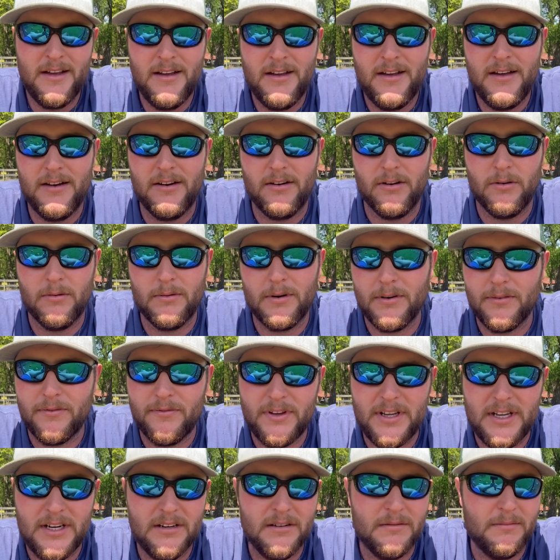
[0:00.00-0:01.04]
or we were
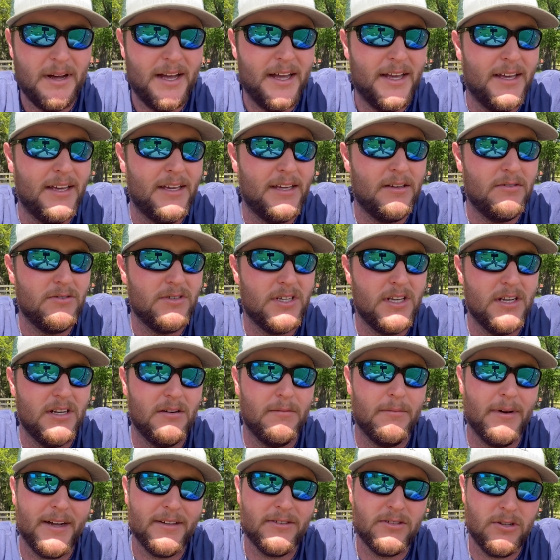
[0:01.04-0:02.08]
feeding him hay. He was getting
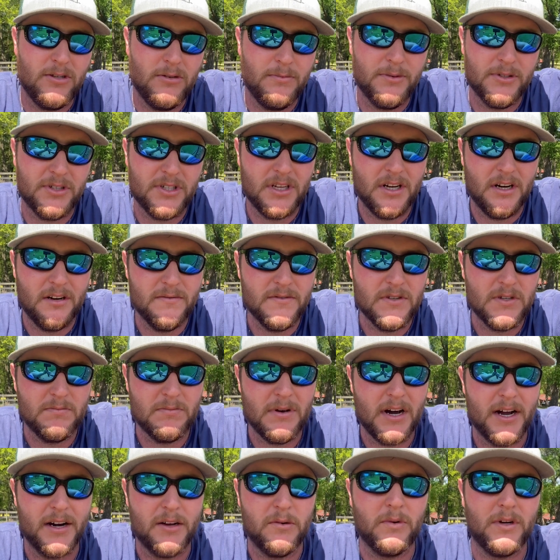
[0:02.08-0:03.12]
about 2% of his
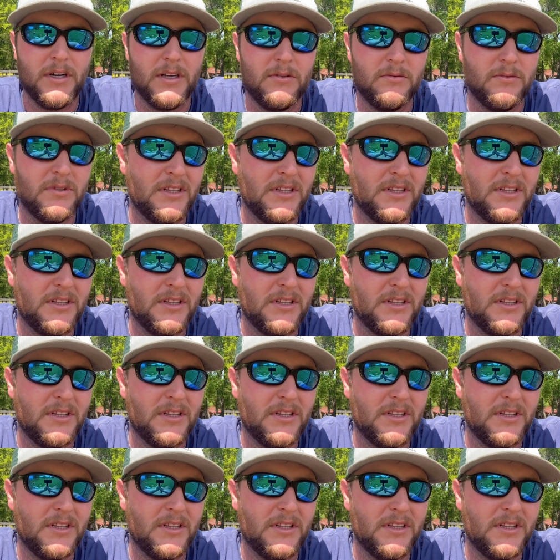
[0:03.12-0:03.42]
body weight.